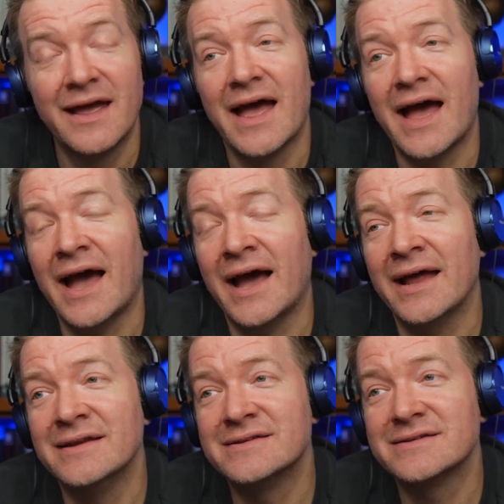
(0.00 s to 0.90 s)

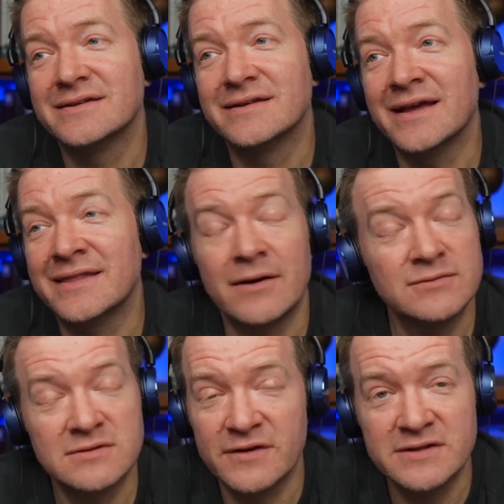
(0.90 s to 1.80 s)
And that was
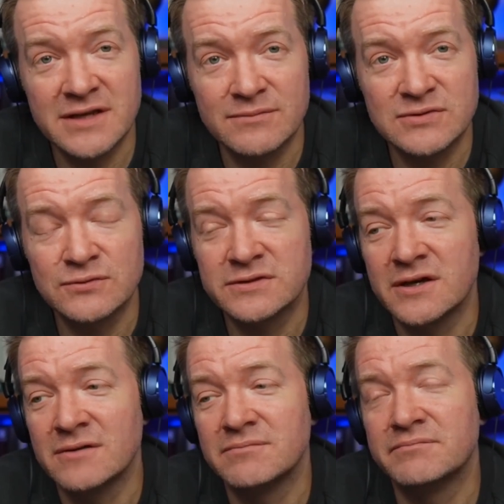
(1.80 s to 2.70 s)
the first step towards
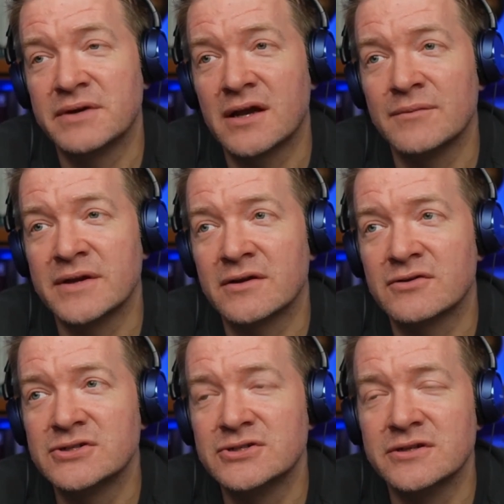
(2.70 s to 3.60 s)
her becoming a
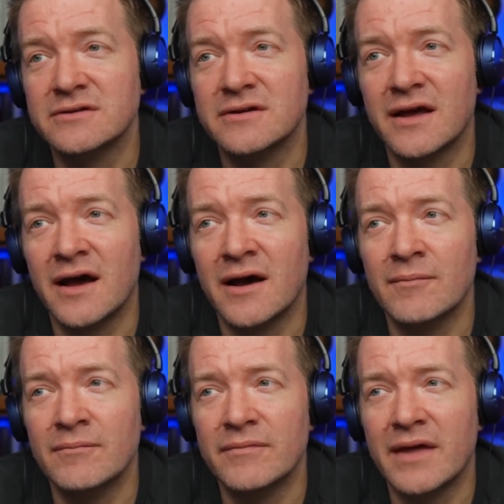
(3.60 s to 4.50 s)
Christian.
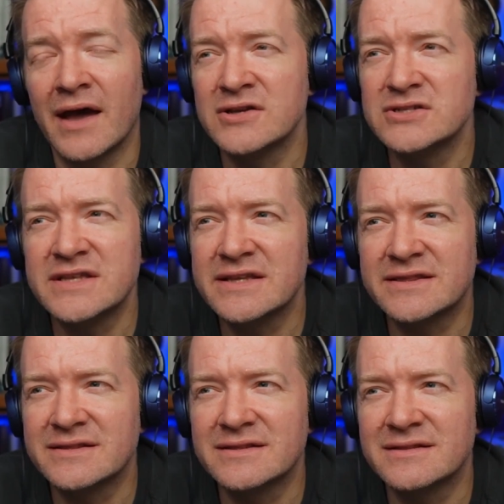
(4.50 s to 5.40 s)
And I just think
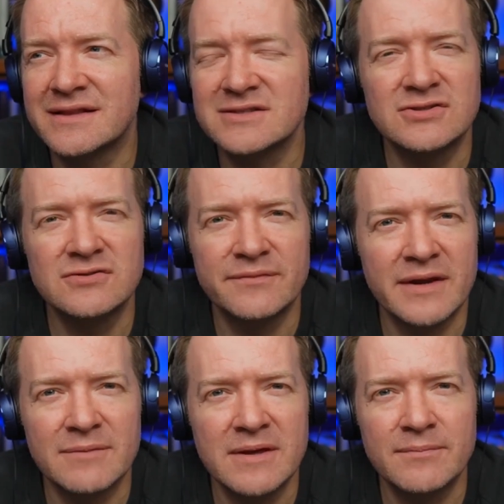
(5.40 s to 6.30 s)
that's true for many
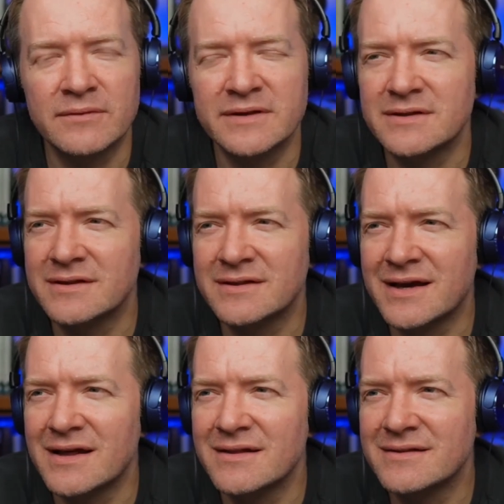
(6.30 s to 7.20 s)
people, that
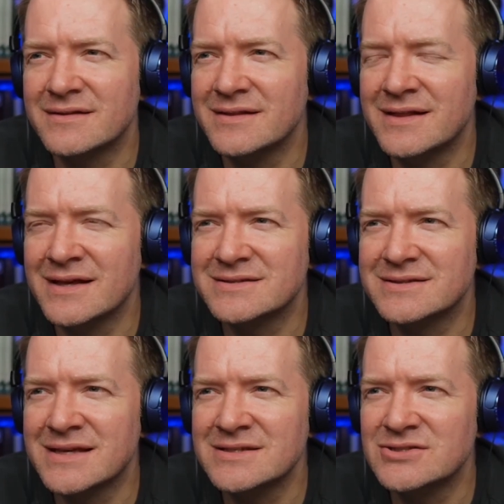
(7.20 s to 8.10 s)

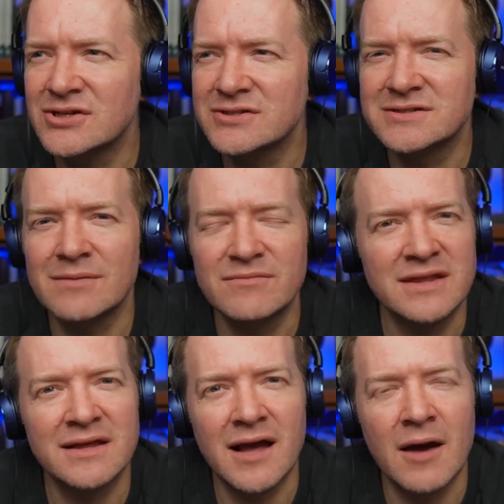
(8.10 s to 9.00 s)
there's just
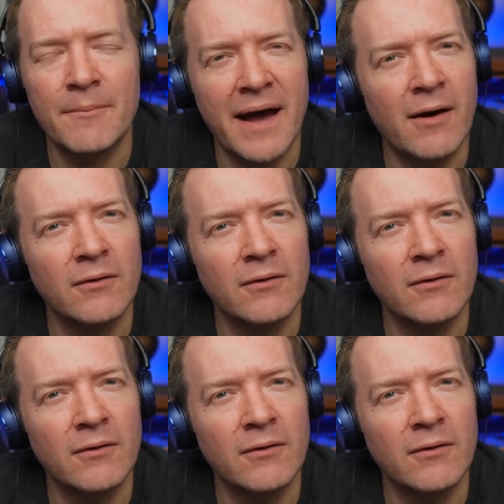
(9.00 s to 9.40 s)
something about